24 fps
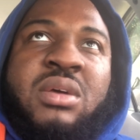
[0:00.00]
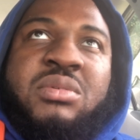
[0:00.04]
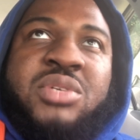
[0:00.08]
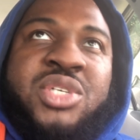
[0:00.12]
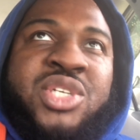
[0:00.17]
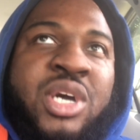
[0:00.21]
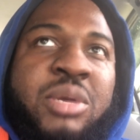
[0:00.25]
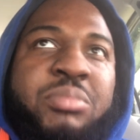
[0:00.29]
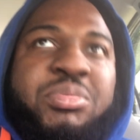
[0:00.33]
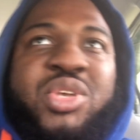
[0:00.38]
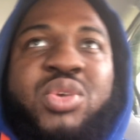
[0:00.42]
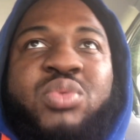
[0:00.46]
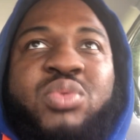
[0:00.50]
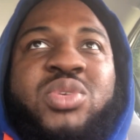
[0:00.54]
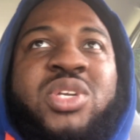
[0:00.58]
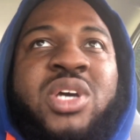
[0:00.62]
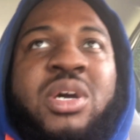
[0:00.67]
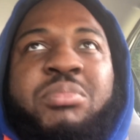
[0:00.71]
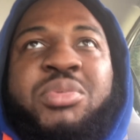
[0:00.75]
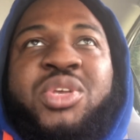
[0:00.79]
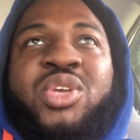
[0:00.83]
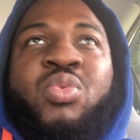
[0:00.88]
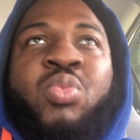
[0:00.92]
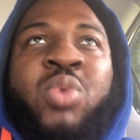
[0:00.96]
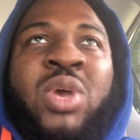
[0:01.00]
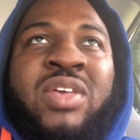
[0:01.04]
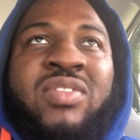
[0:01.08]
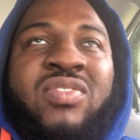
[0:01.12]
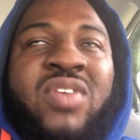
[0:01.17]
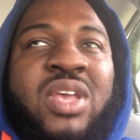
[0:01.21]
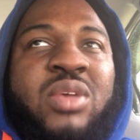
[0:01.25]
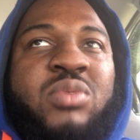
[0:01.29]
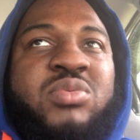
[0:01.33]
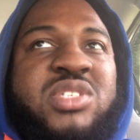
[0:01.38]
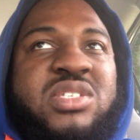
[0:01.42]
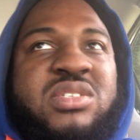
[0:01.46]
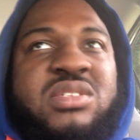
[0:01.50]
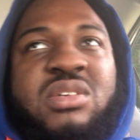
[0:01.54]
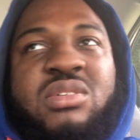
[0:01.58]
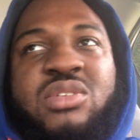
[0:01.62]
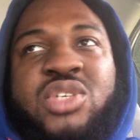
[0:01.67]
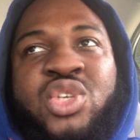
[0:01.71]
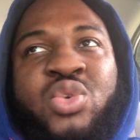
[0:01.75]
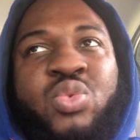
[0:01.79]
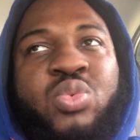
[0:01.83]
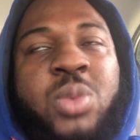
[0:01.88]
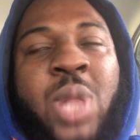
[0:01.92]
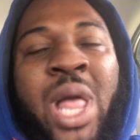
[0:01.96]
WWE, they used to
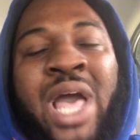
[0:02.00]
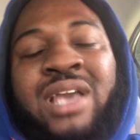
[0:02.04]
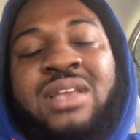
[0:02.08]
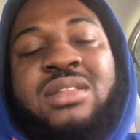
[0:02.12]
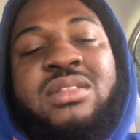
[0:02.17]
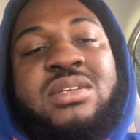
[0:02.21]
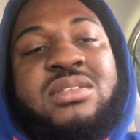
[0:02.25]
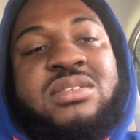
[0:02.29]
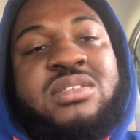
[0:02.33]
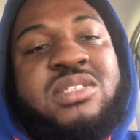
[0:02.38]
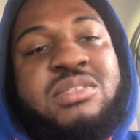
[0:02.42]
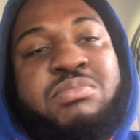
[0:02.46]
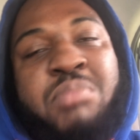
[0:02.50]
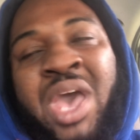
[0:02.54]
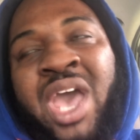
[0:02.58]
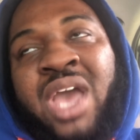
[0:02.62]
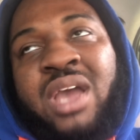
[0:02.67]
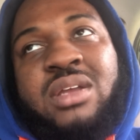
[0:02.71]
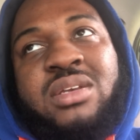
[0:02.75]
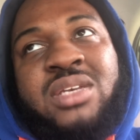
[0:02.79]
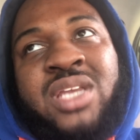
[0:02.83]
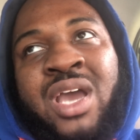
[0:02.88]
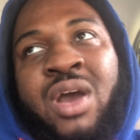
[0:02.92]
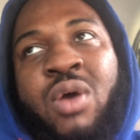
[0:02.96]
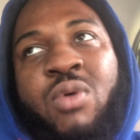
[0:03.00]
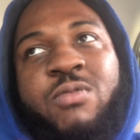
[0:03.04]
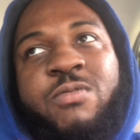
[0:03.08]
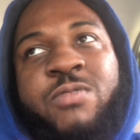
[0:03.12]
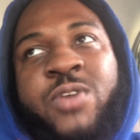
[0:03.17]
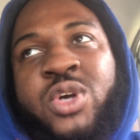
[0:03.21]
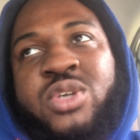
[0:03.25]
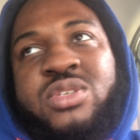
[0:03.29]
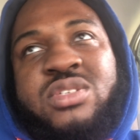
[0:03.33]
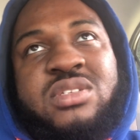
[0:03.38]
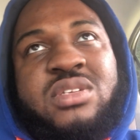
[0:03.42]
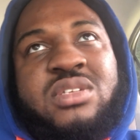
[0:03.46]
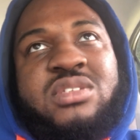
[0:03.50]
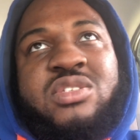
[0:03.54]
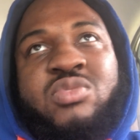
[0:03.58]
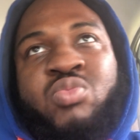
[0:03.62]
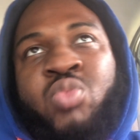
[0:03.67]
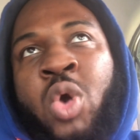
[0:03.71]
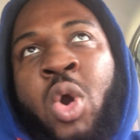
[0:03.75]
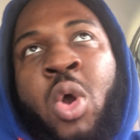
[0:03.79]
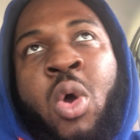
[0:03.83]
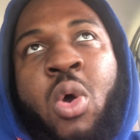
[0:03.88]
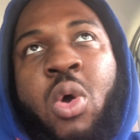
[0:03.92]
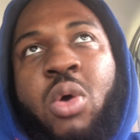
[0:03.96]
do like the SmackDown versus
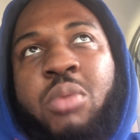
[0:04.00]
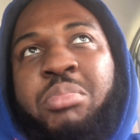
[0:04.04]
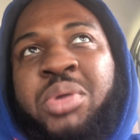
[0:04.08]
Raw.